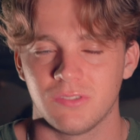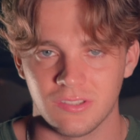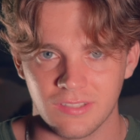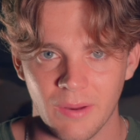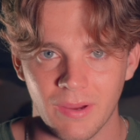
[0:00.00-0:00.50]

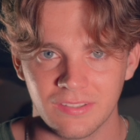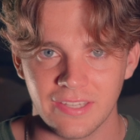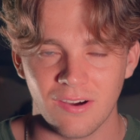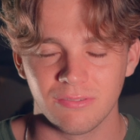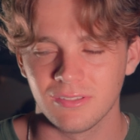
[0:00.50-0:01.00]
just like
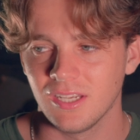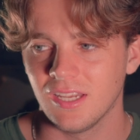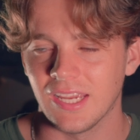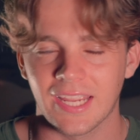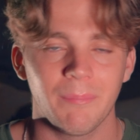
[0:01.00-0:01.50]
myself,
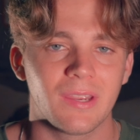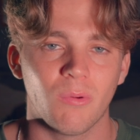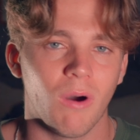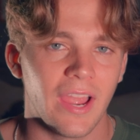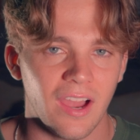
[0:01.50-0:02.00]
it can be
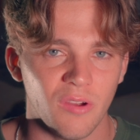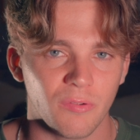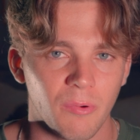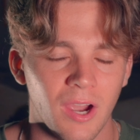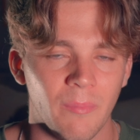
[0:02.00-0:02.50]
quite
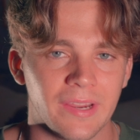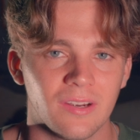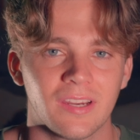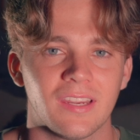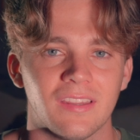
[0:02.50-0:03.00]
overwhelming
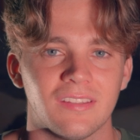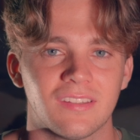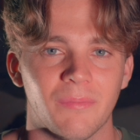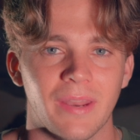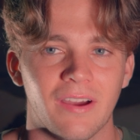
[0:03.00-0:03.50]
looking at these
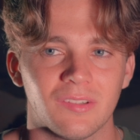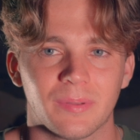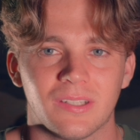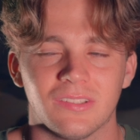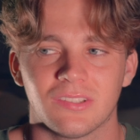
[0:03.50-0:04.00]
thumbnails
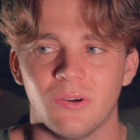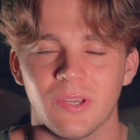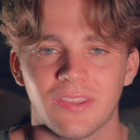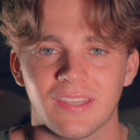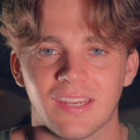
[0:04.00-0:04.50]
because all
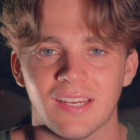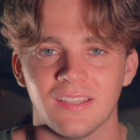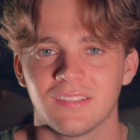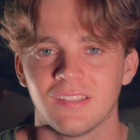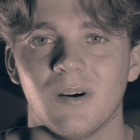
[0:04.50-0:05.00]
you're thinking
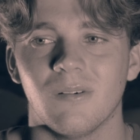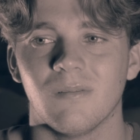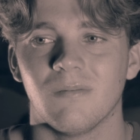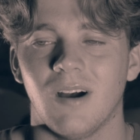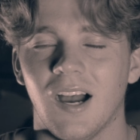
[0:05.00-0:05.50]
is, well,
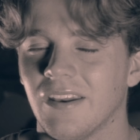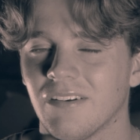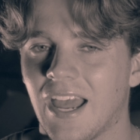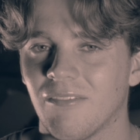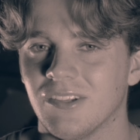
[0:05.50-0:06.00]
I
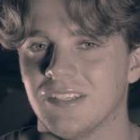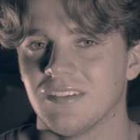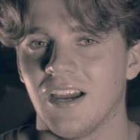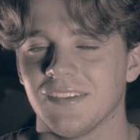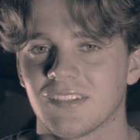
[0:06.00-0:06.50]
don't have the
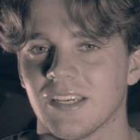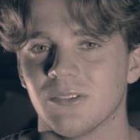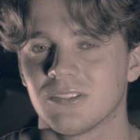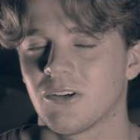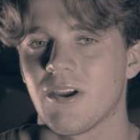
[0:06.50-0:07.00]
design
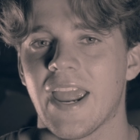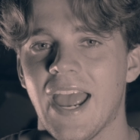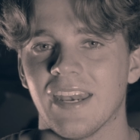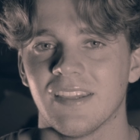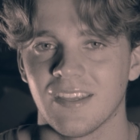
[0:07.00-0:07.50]
skills to create
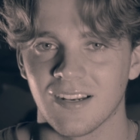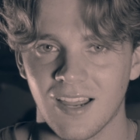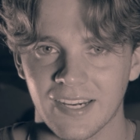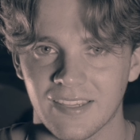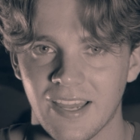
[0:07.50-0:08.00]
anything
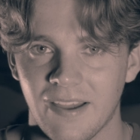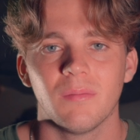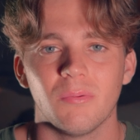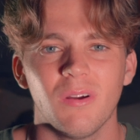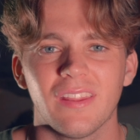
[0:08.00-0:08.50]
like that.
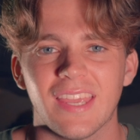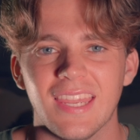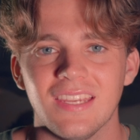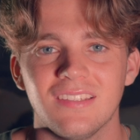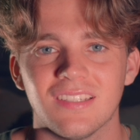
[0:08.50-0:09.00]
But one of the
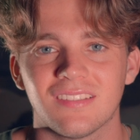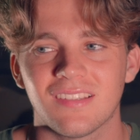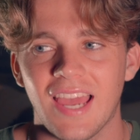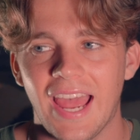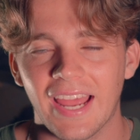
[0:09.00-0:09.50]
easiest
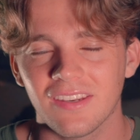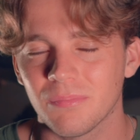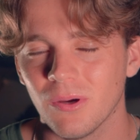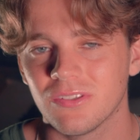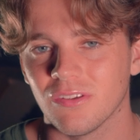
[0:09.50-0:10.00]
and
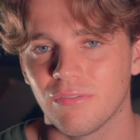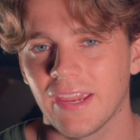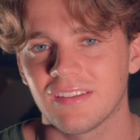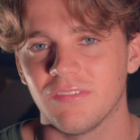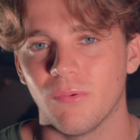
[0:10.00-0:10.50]
most
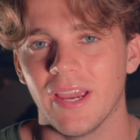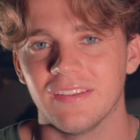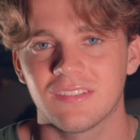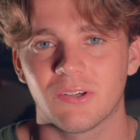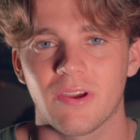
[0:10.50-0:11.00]
effective
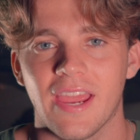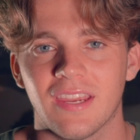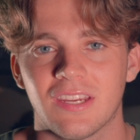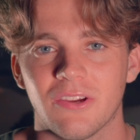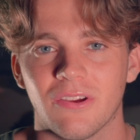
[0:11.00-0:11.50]
ways to create
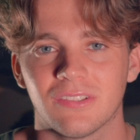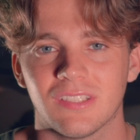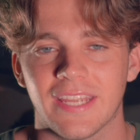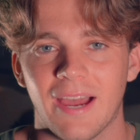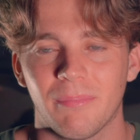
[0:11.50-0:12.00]
a
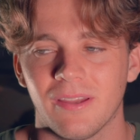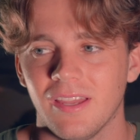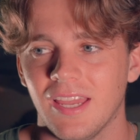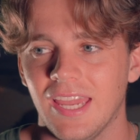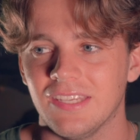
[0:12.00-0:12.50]
curiosity gap
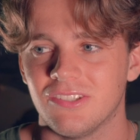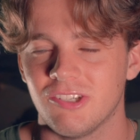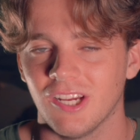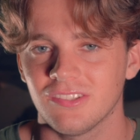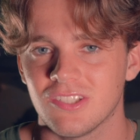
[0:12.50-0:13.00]
is
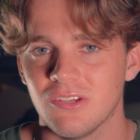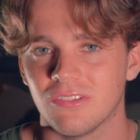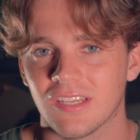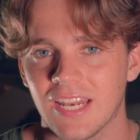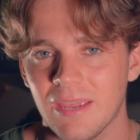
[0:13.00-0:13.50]
just
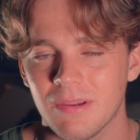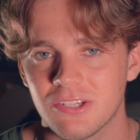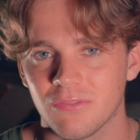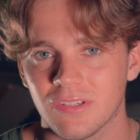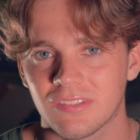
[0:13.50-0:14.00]
using an
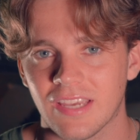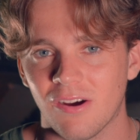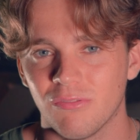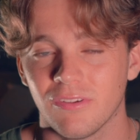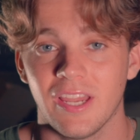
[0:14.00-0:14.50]
image of
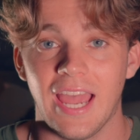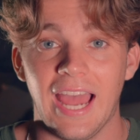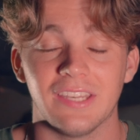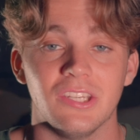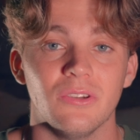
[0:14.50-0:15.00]
yourself
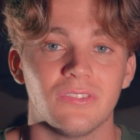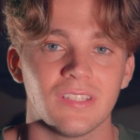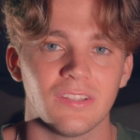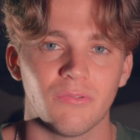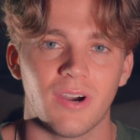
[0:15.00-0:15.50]
and
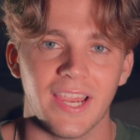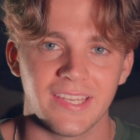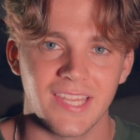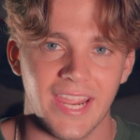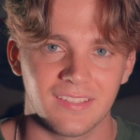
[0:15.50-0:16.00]
using the
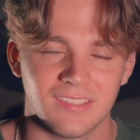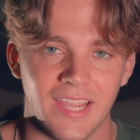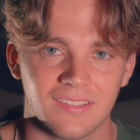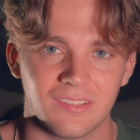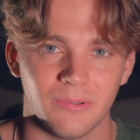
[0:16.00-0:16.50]
right text
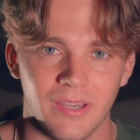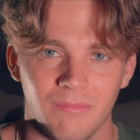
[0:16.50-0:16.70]
next to it,